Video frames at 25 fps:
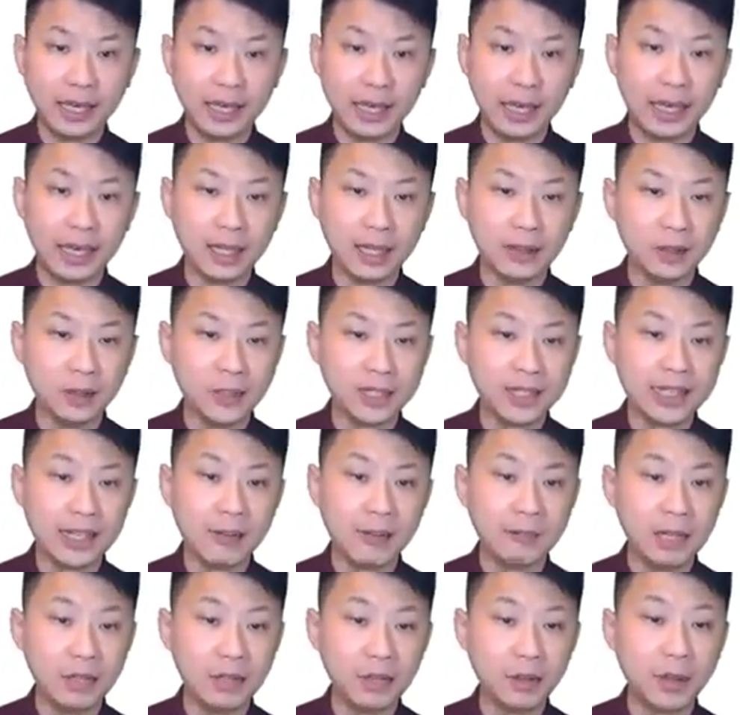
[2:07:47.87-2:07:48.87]
And notice
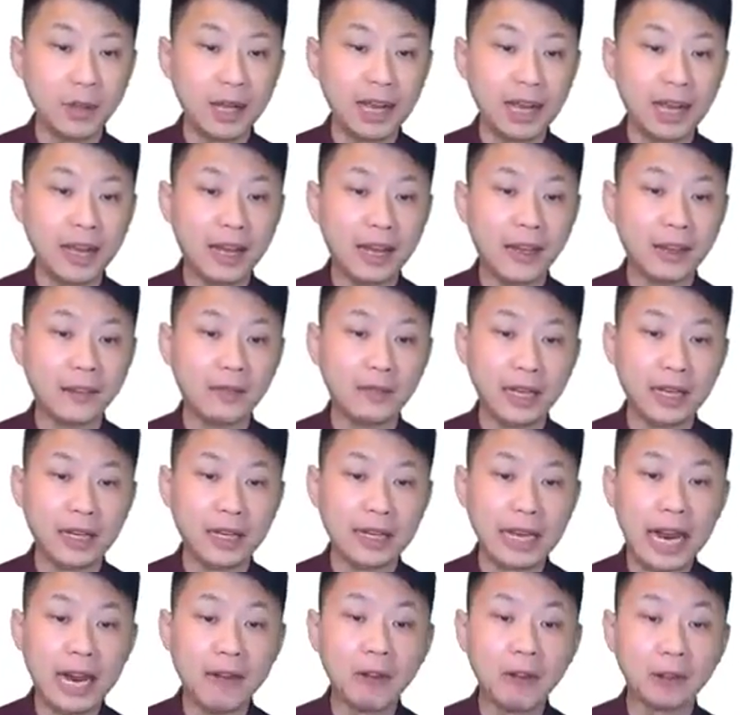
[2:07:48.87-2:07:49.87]
that we don't have
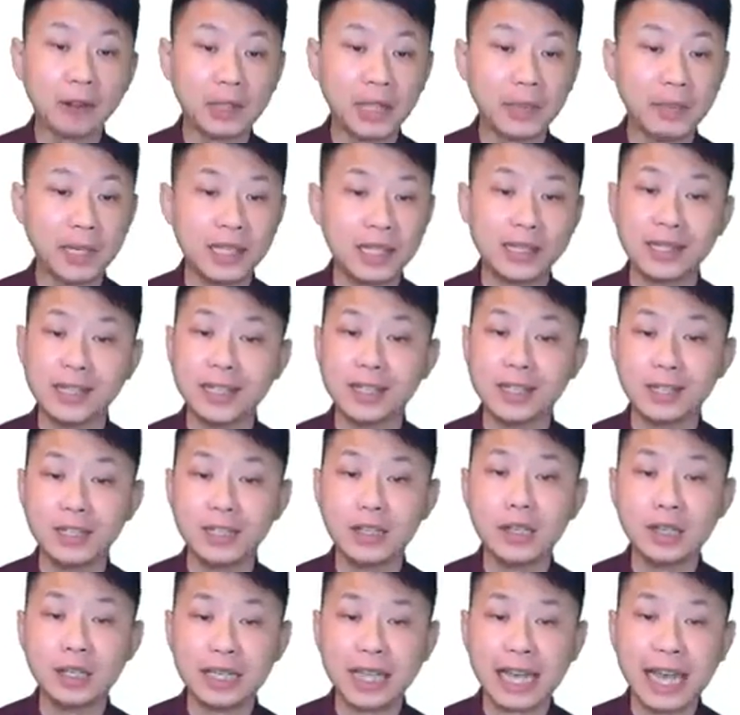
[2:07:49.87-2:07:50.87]
an arrow. That means this
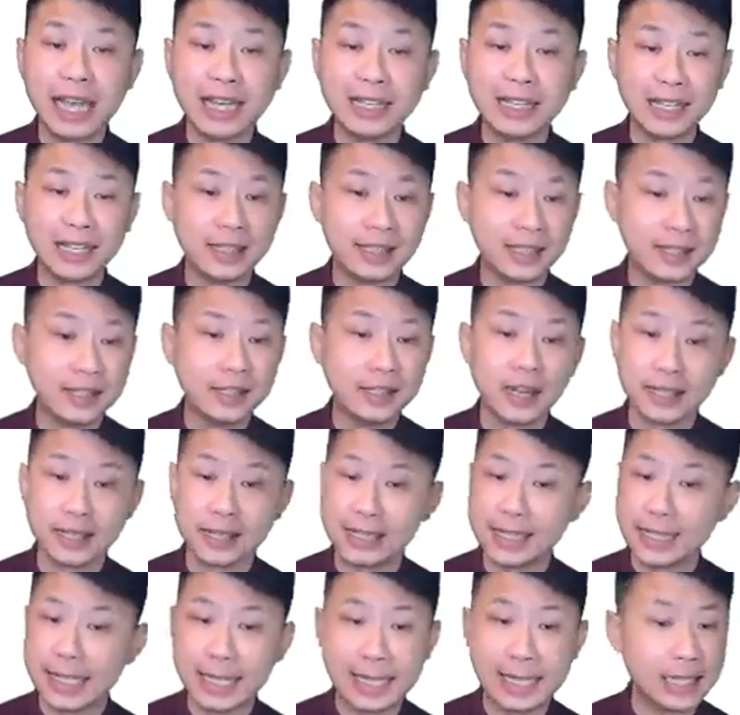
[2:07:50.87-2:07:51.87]
use case is not
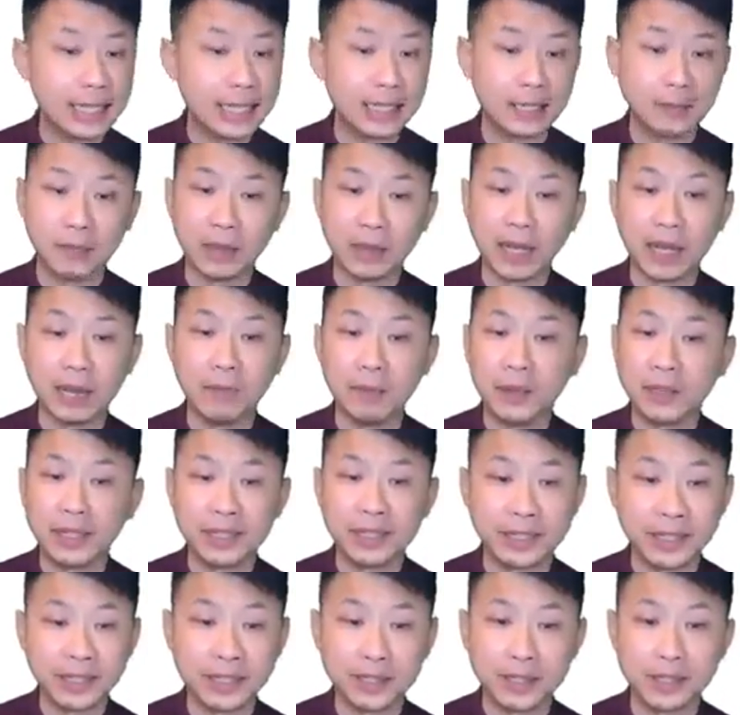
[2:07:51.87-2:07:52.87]
started by
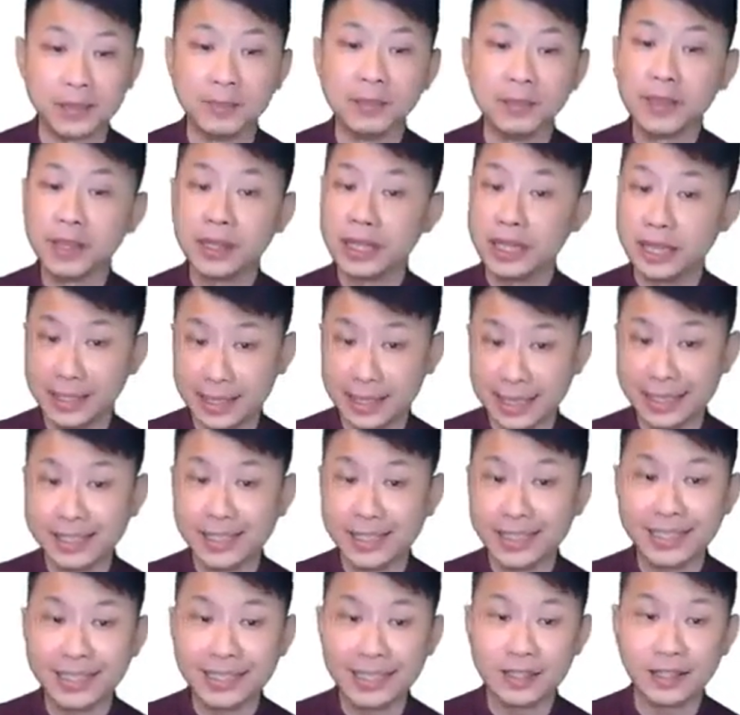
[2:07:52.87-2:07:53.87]
building system. It's
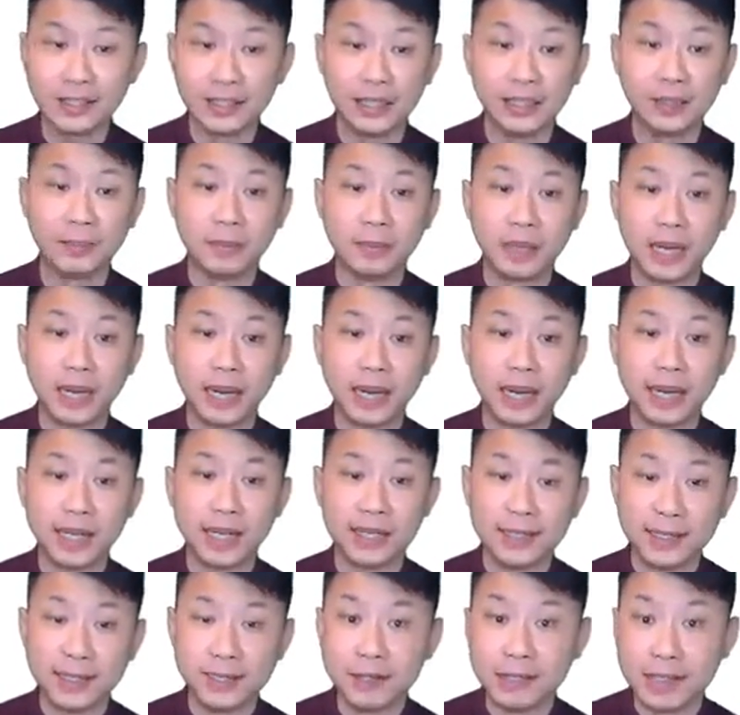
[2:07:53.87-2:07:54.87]
actually started by
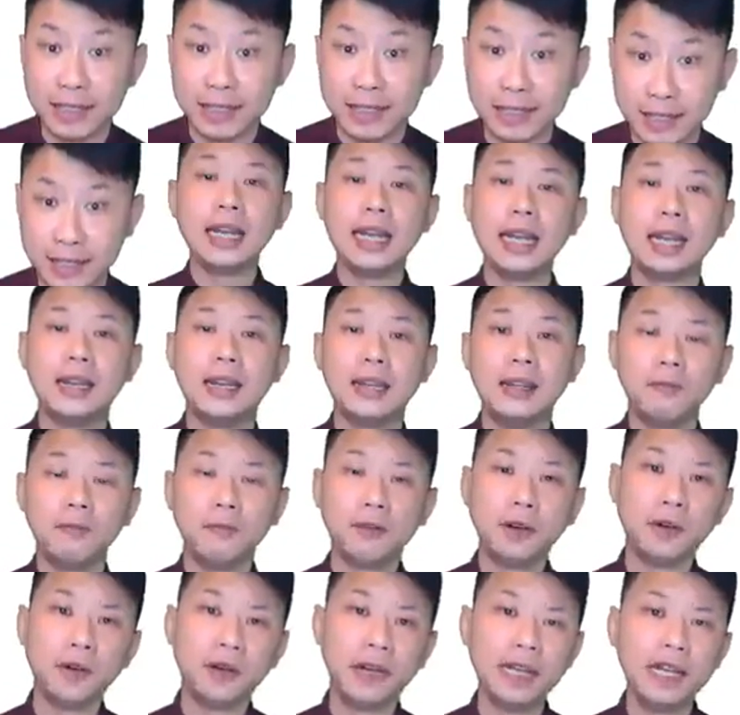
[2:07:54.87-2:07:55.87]
student. And then
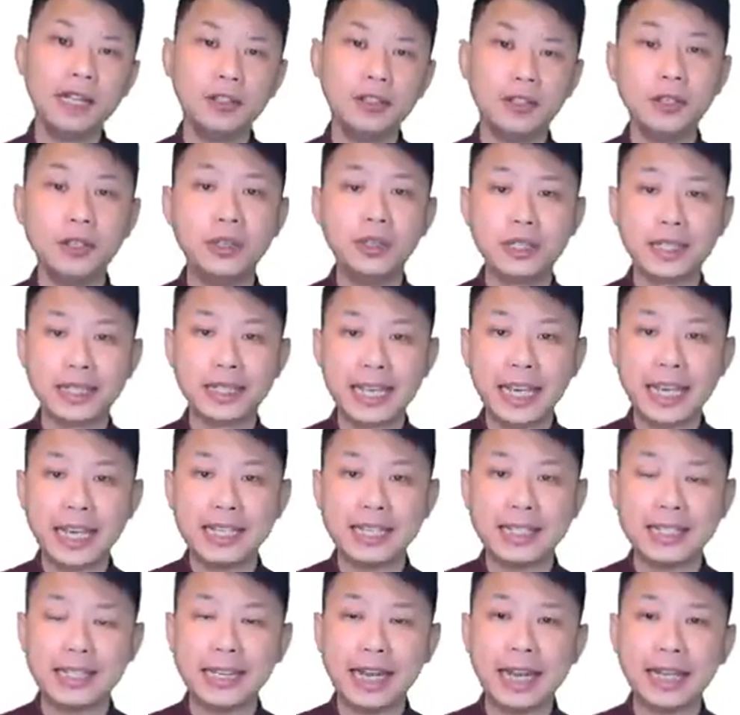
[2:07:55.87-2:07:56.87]
for each use
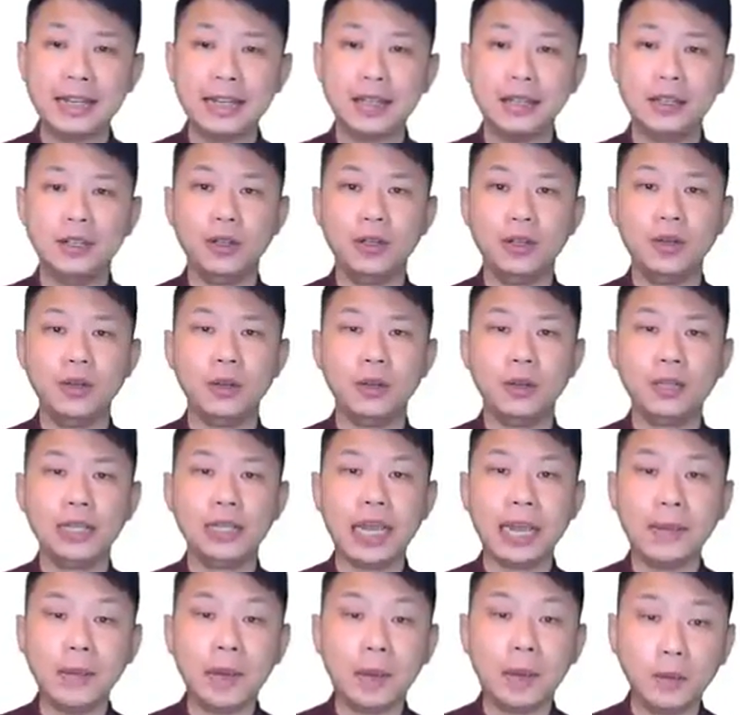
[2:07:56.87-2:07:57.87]
case that you
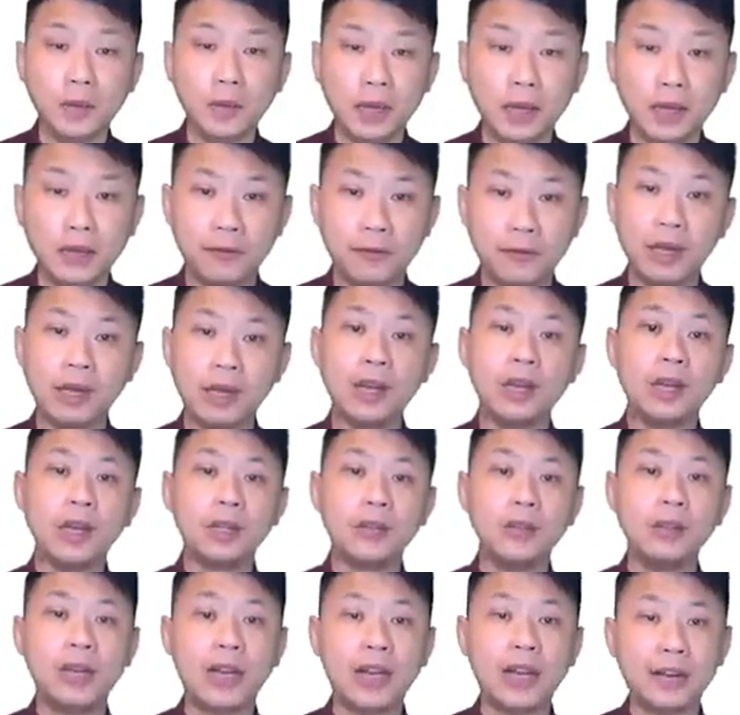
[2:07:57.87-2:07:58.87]
came up with,
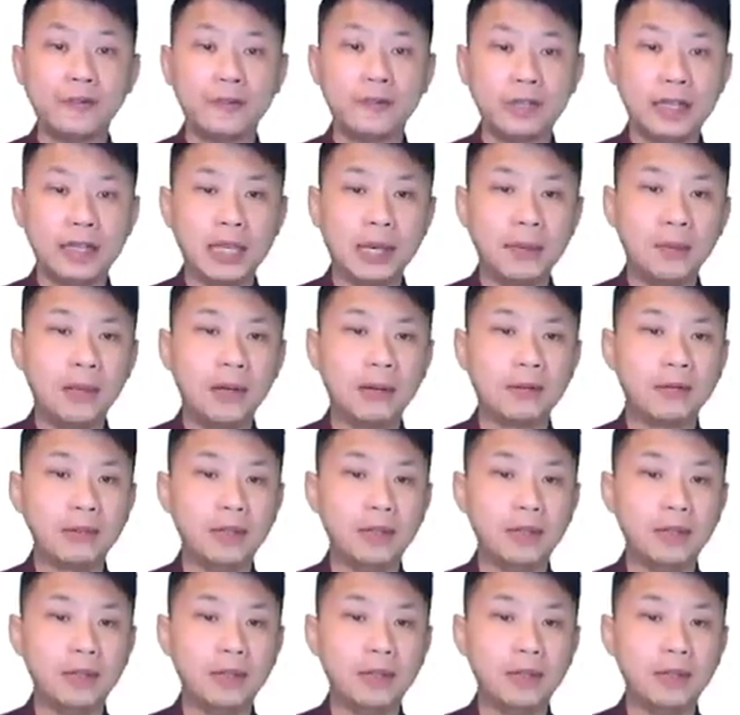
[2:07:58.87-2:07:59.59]
you have to come up